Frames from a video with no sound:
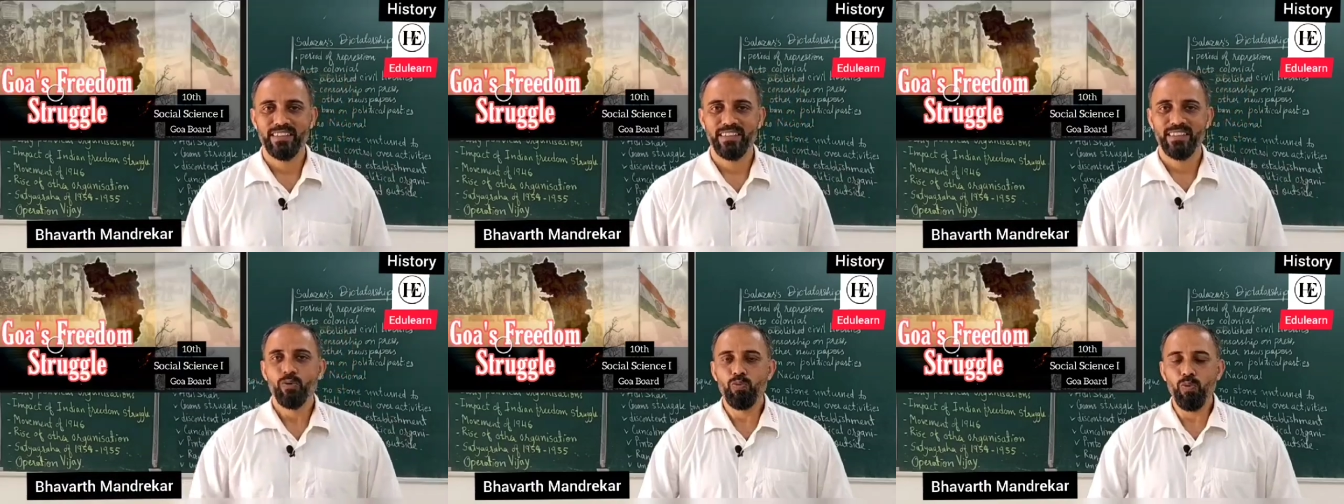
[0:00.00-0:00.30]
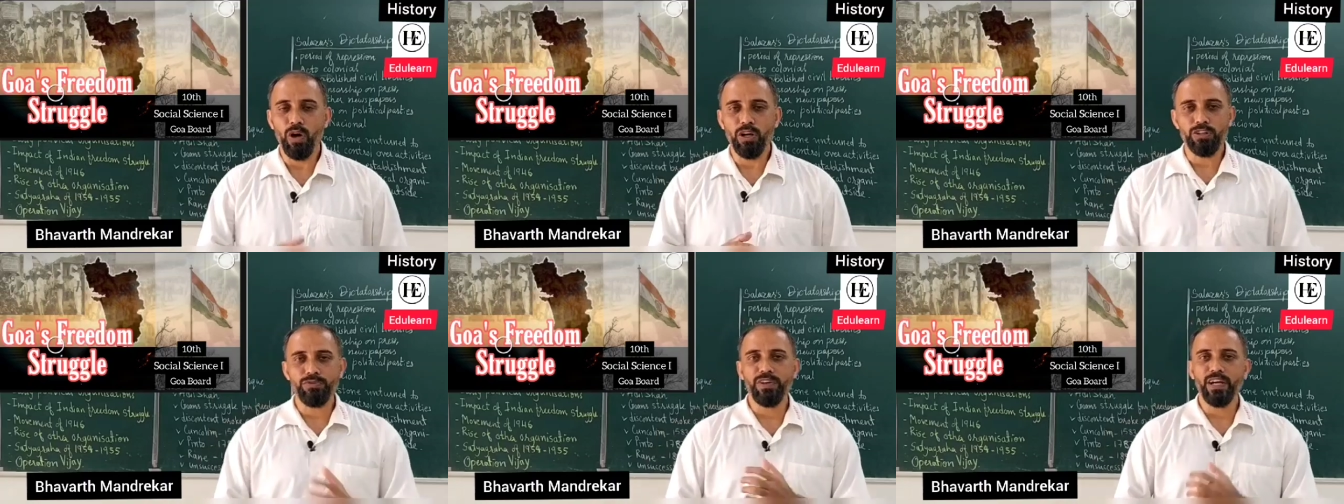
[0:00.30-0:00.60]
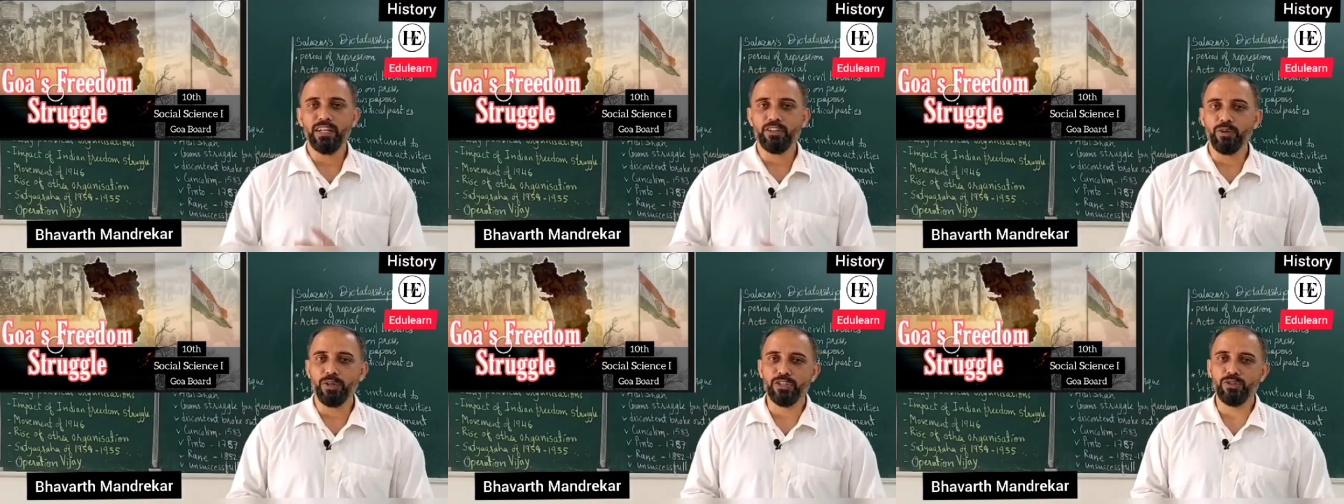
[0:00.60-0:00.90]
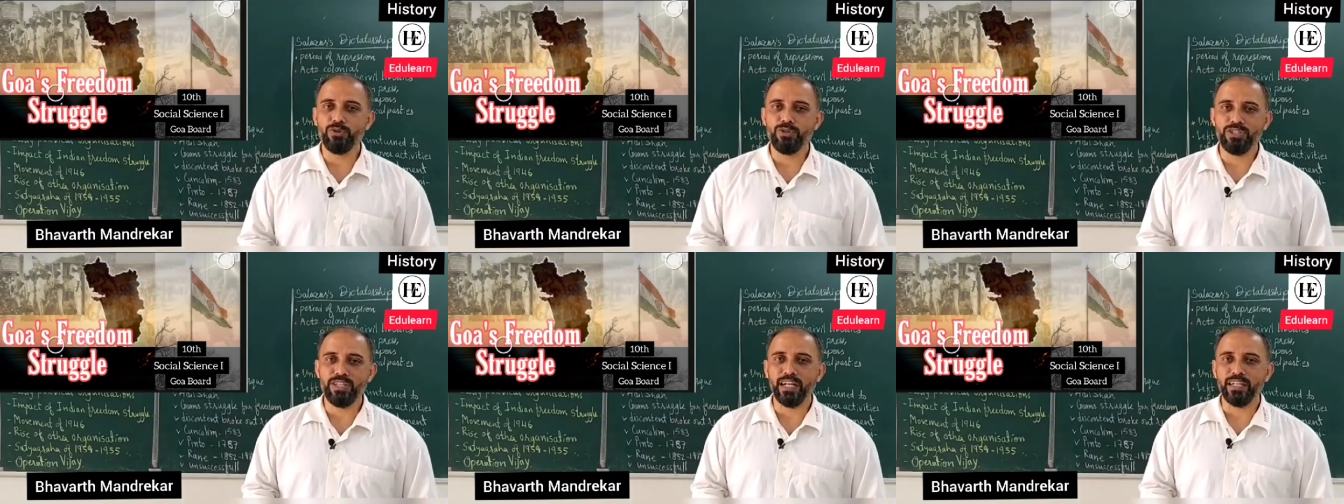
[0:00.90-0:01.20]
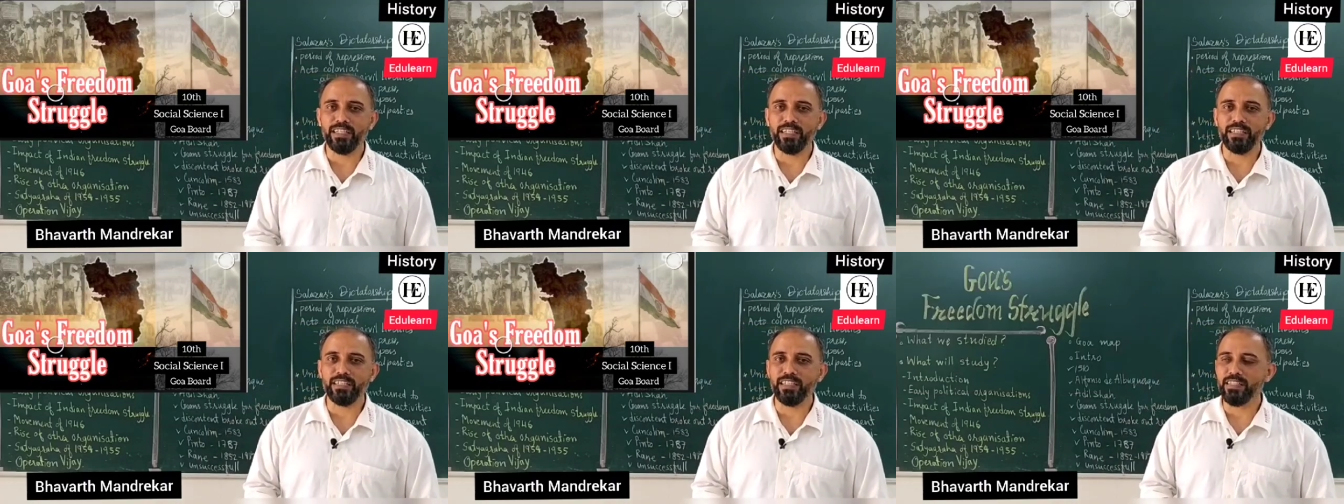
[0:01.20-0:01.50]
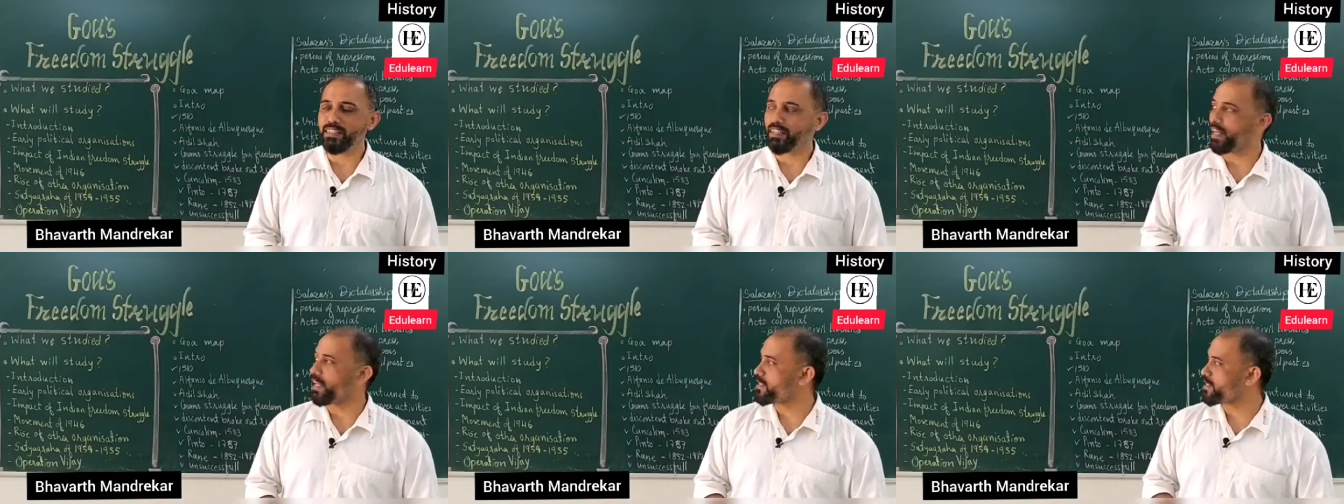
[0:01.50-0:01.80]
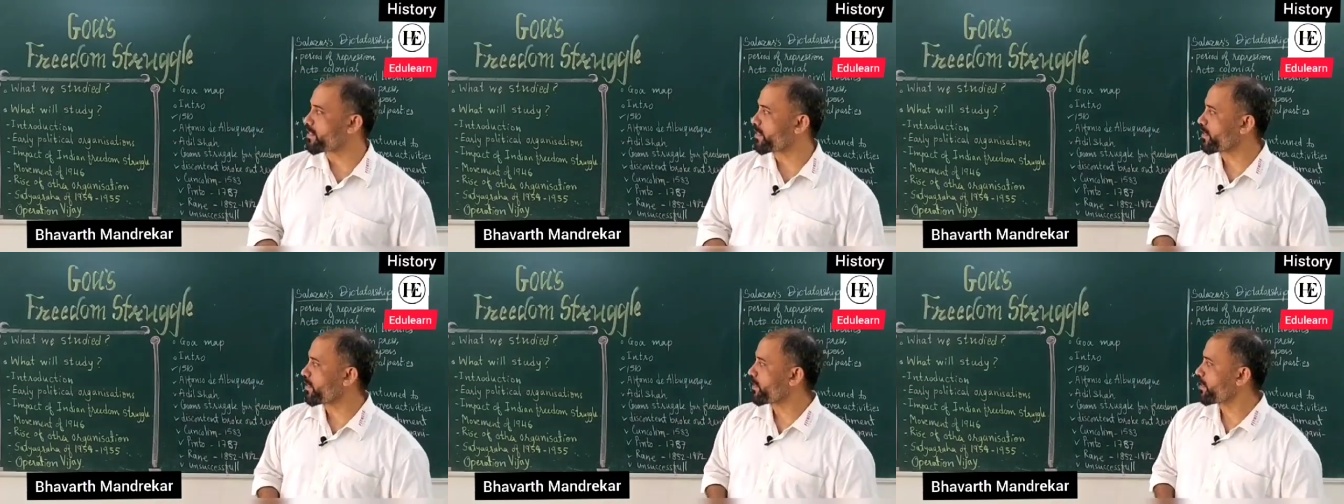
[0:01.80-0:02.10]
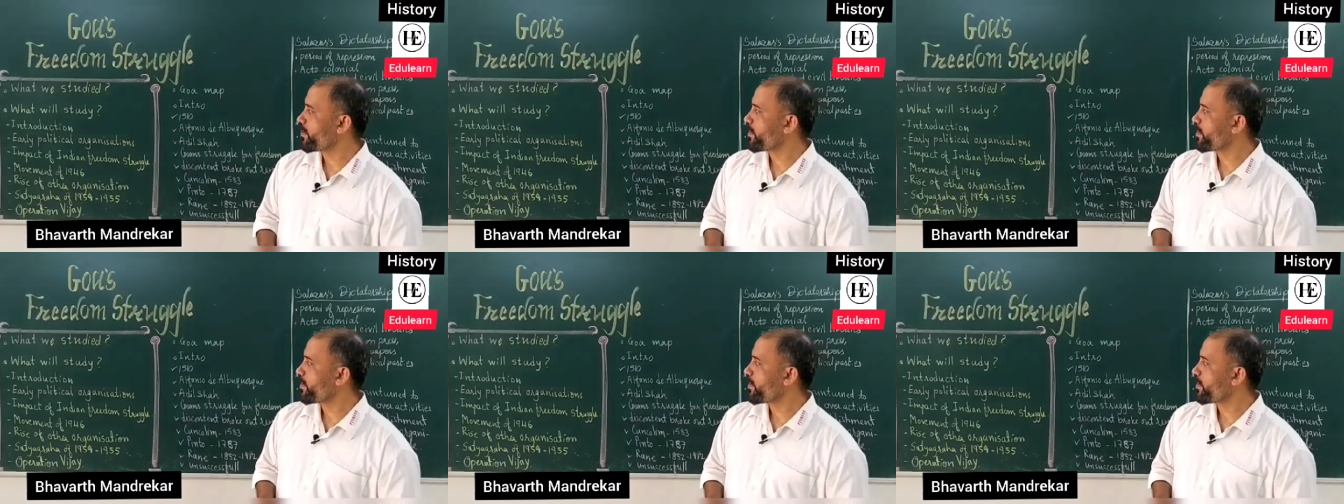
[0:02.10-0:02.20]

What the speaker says: What we are going to study in this lesson: